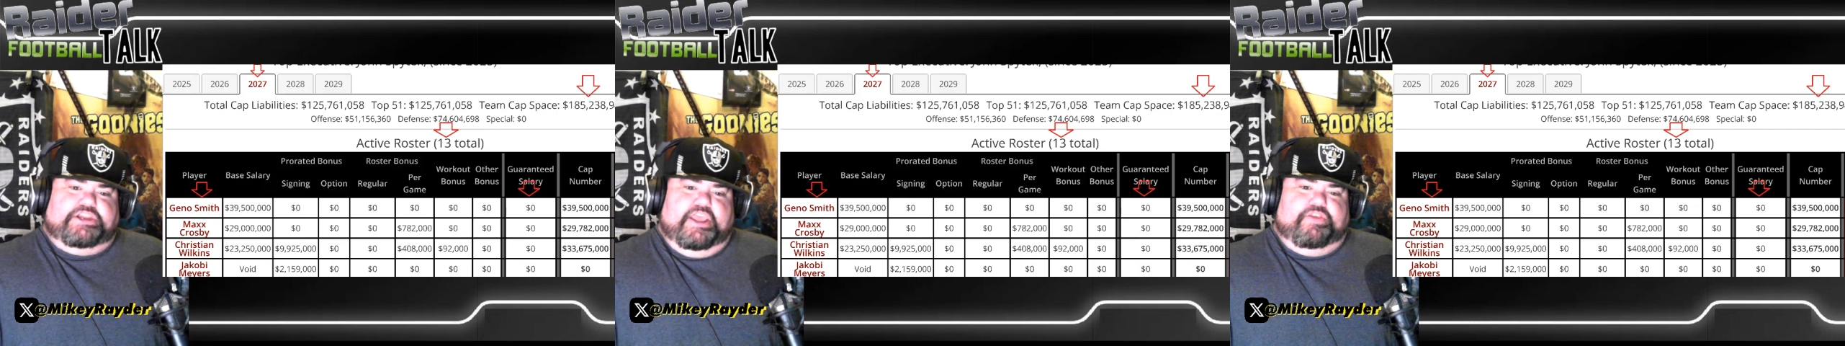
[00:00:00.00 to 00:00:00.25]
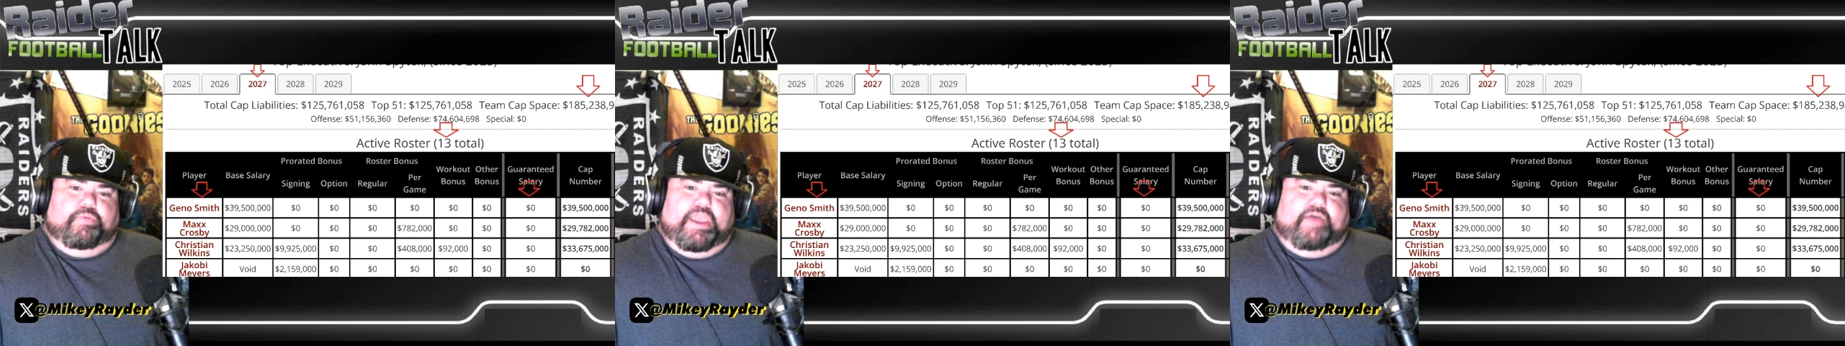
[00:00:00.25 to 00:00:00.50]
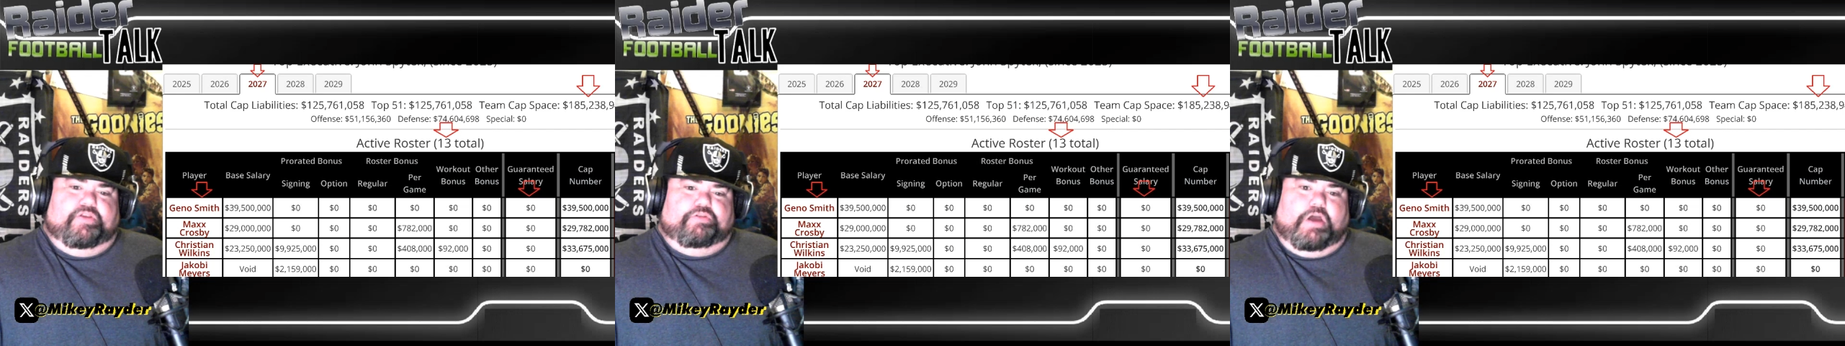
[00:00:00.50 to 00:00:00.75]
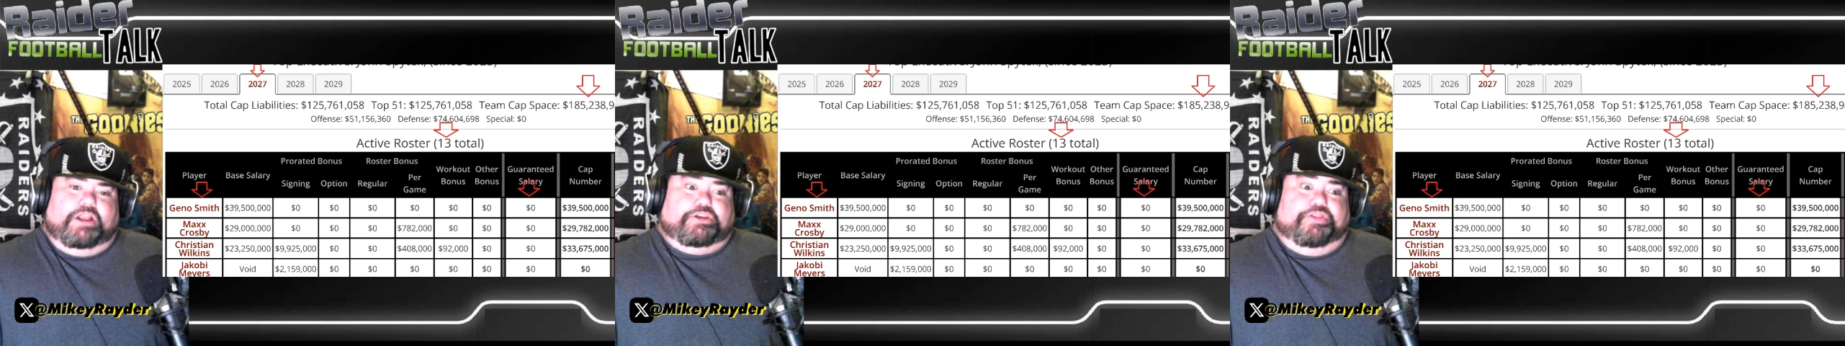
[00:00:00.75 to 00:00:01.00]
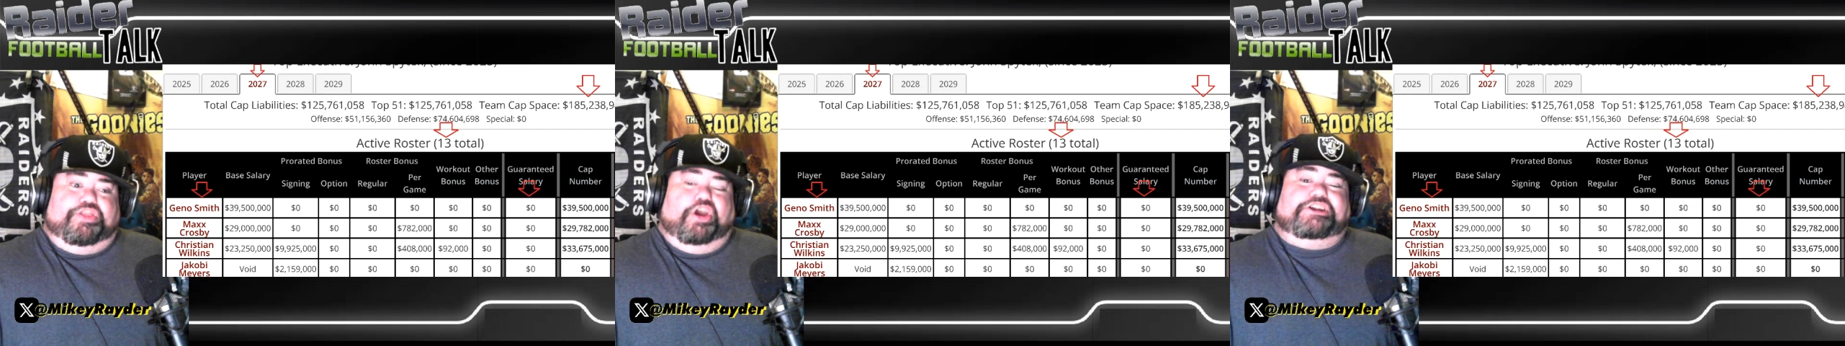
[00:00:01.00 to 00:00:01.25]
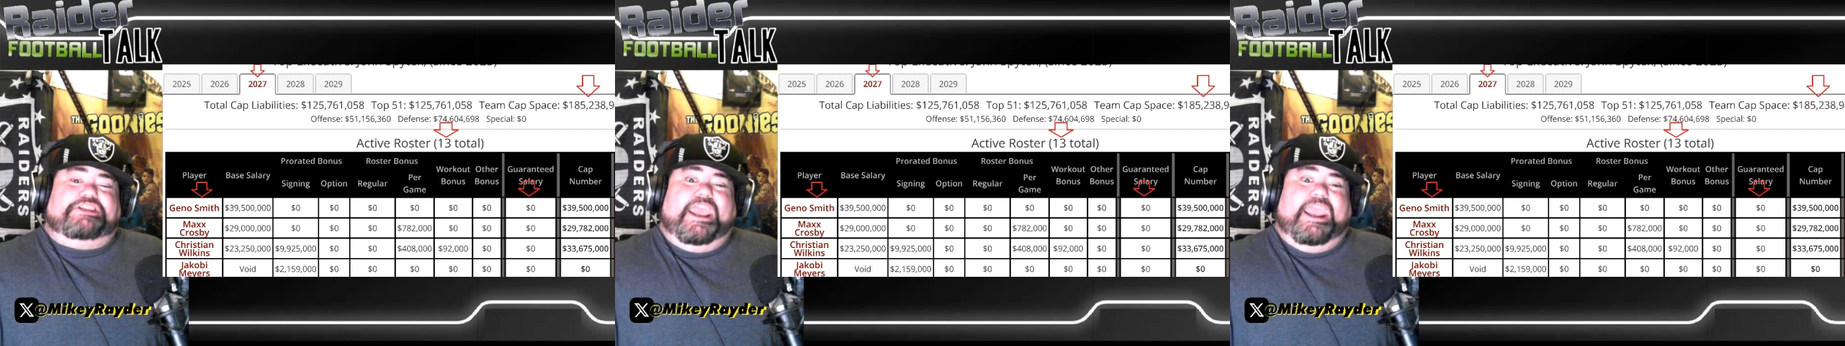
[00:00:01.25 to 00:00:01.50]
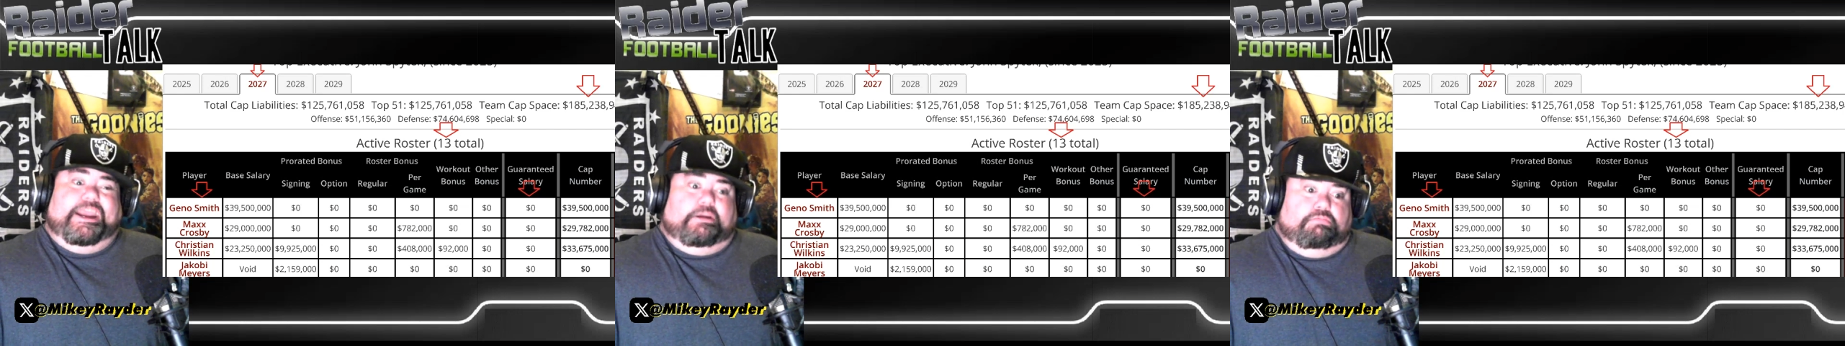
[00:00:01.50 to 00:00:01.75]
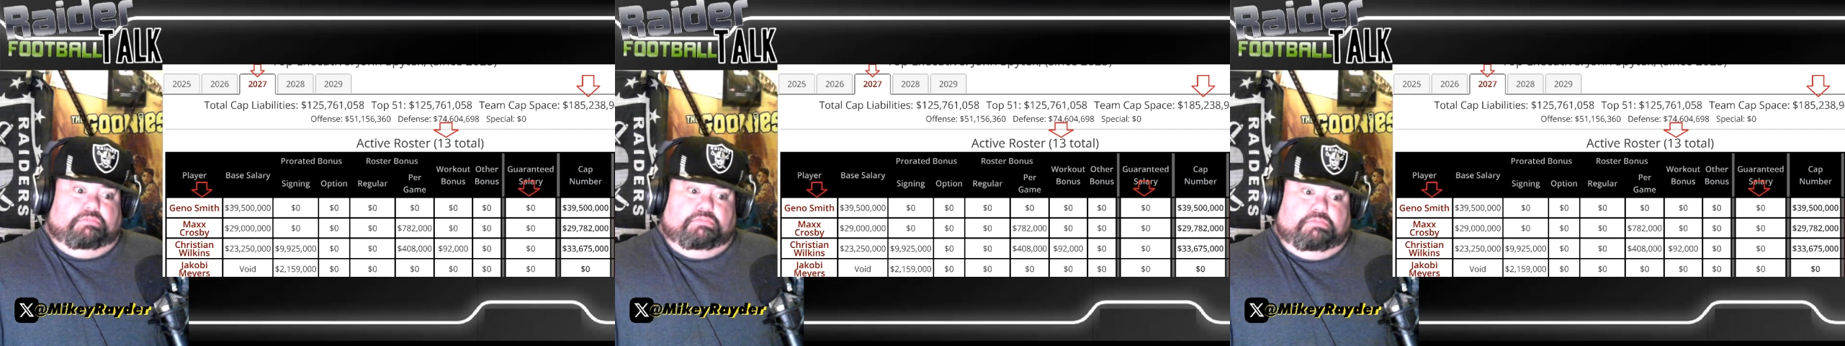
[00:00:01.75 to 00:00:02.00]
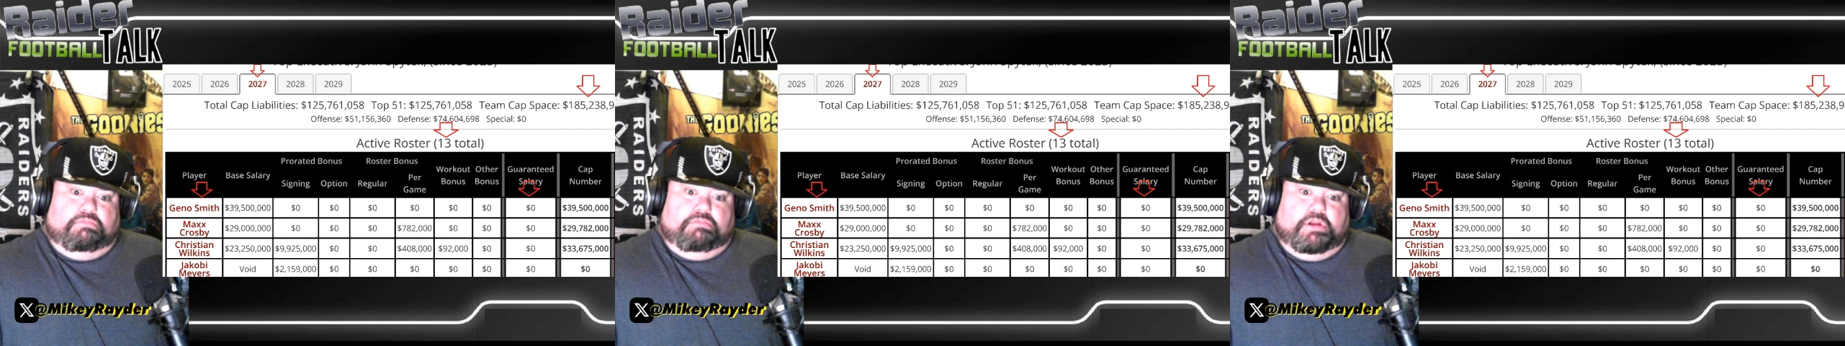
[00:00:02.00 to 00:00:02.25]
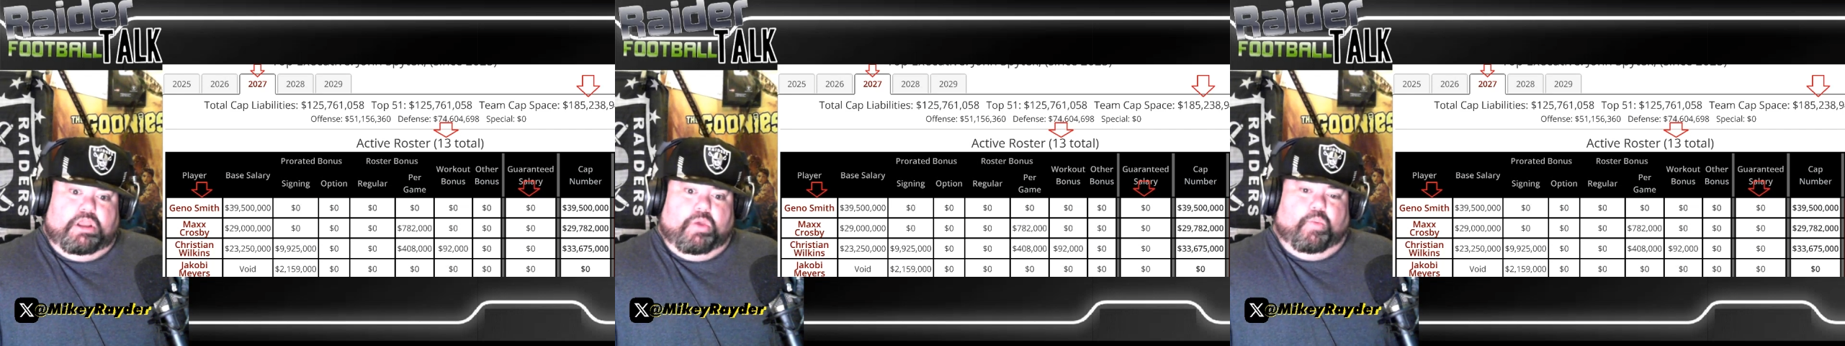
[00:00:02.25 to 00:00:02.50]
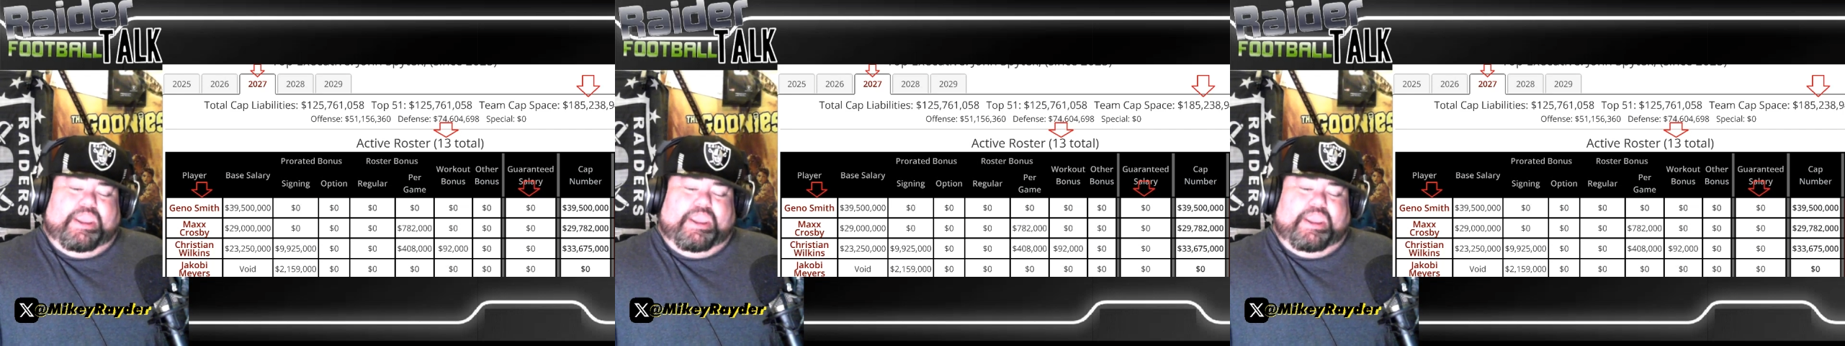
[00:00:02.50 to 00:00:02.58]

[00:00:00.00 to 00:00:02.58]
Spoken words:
that we have on the roster? 13! We